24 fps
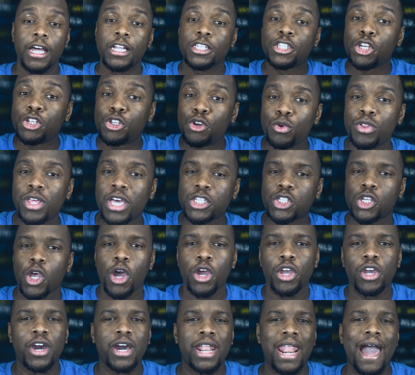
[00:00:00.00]
To do this,
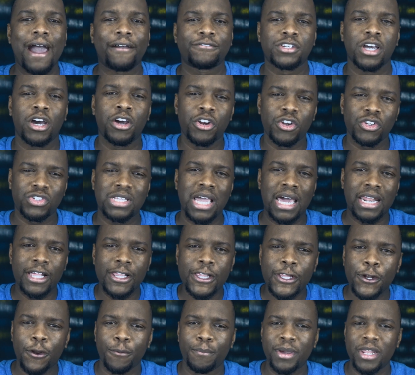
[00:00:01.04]
you're going to have to understand a
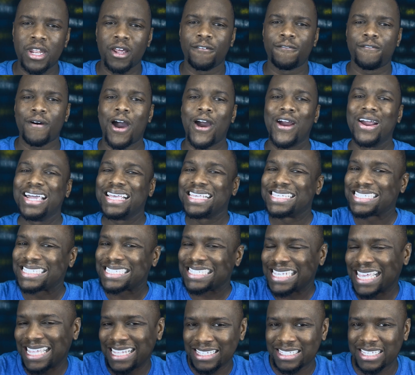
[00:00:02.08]
little bit of our
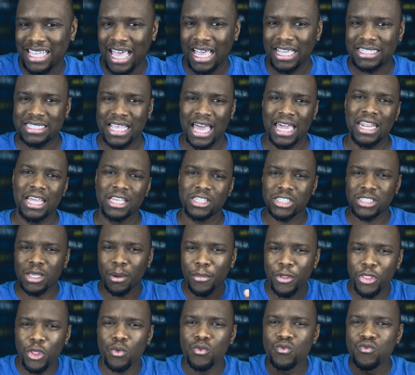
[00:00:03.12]
syntax. That is some
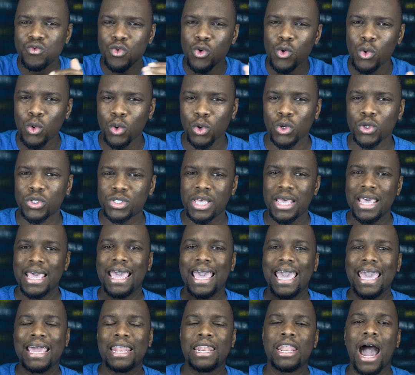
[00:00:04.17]
of the rules
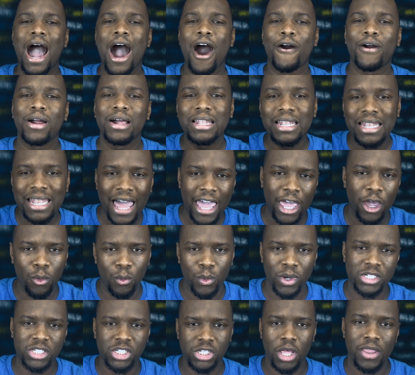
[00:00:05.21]
in our
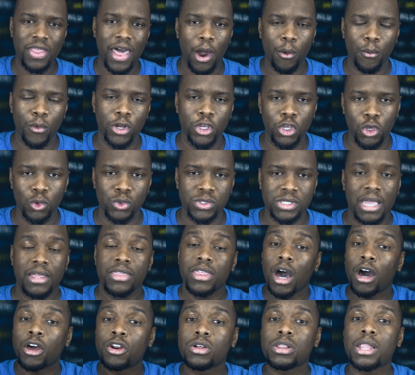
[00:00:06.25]
language that we're using.
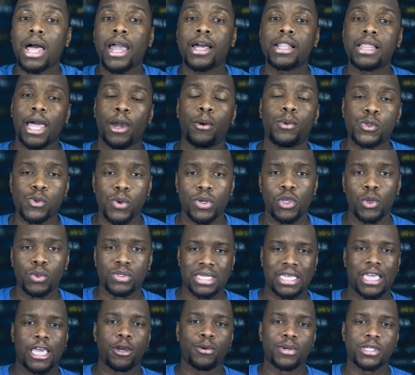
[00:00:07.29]
The underlying language we're
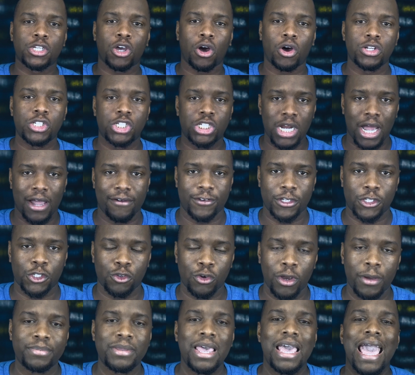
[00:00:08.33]
using here is called
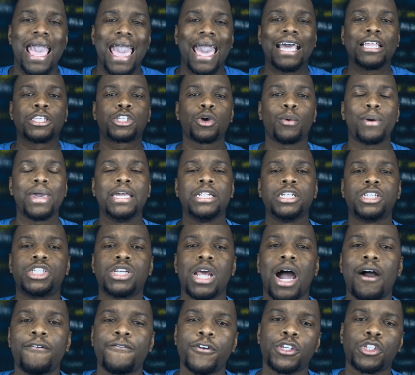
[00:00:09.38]
JavaScript. And so in
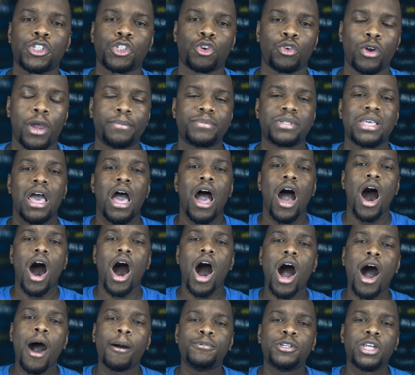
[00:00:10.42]
JavaScript,
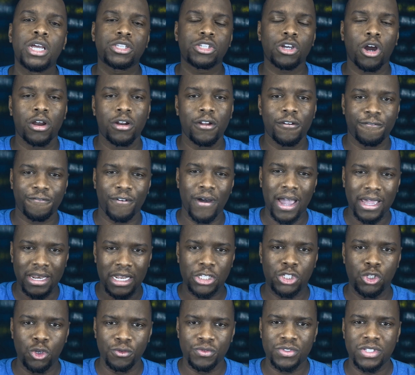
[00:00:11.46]
objects are defined
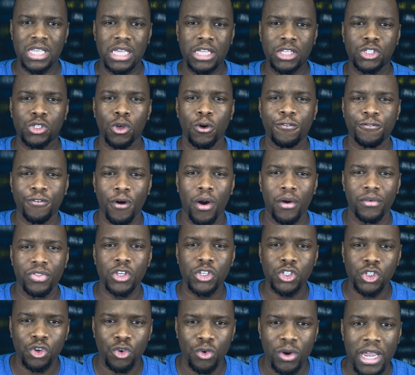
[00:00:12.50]
as you've seen so far on the
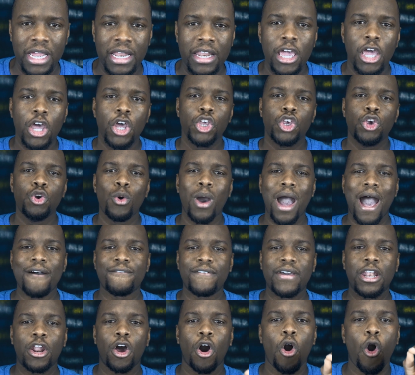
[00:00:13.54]
screen. You have
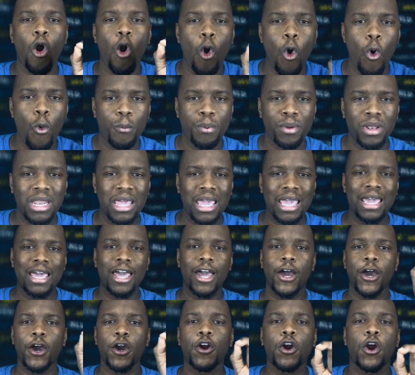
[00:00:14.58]
an
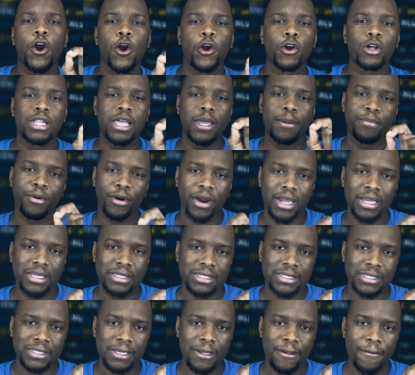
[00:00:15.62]
opening curly
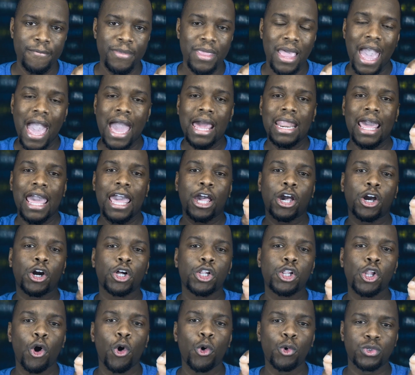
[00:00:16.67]
brace and a
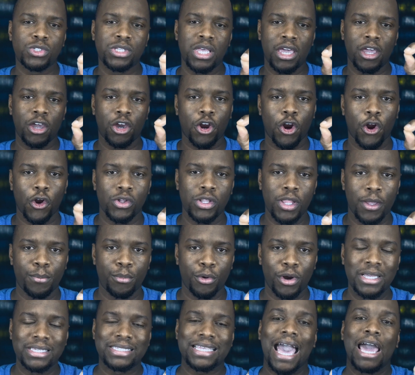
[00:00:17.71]
closing curly
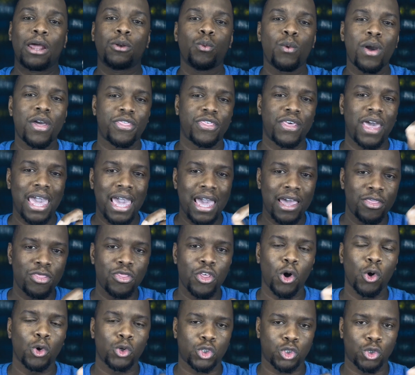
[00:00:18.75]
brace. And within
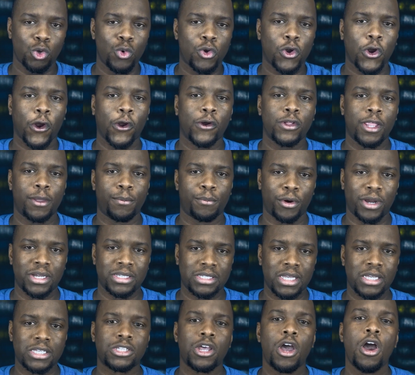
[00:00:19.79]
those two curly
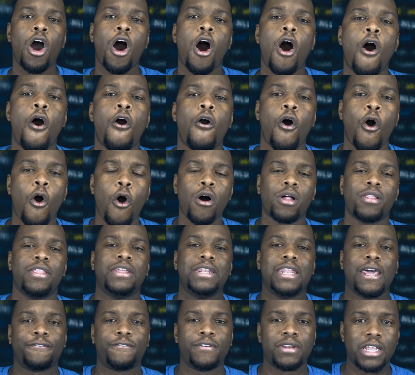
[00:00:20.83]
braces are all the
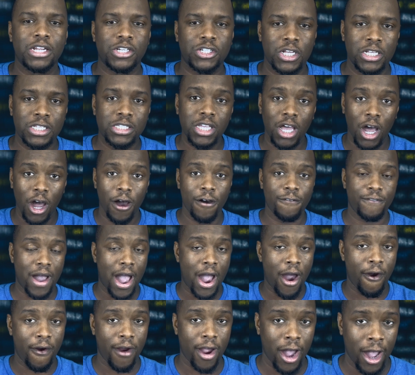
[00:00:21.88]
definitions of
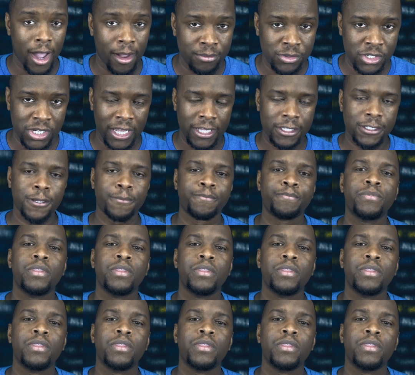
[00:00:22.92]
our object.